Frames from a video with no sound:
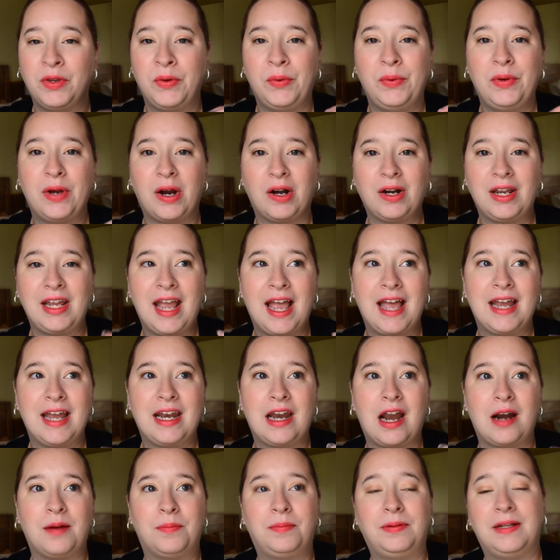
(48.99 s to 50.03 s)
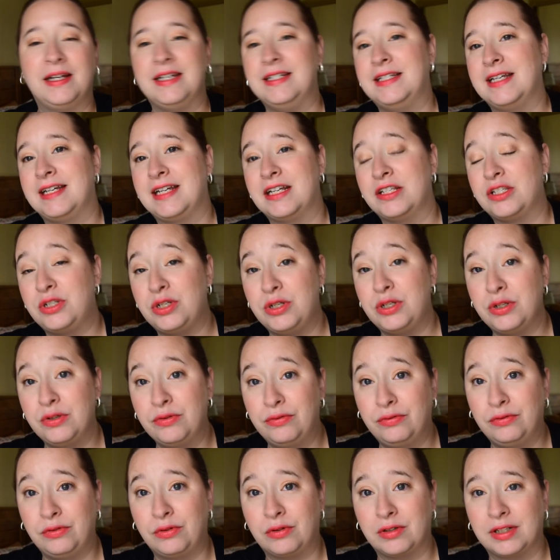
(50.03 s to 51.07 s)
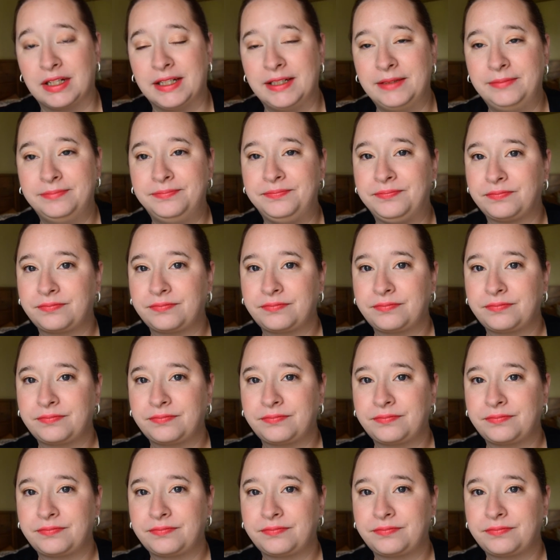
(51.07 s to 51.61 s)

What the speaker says: We already had our plane tickets to Florida.